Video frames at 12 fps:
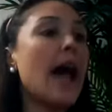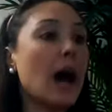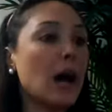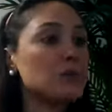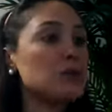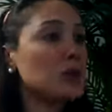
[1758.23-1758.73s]

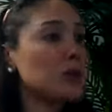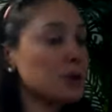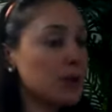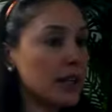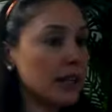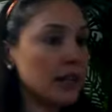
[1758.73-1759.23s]

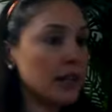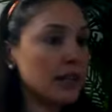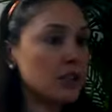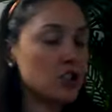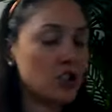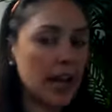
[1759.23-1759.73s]

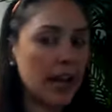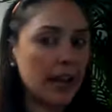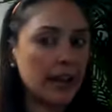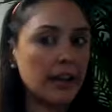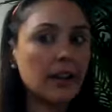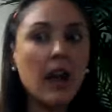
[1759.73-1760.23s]
Absolutely,
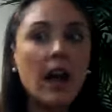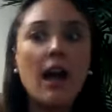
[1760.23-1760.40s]
Shan.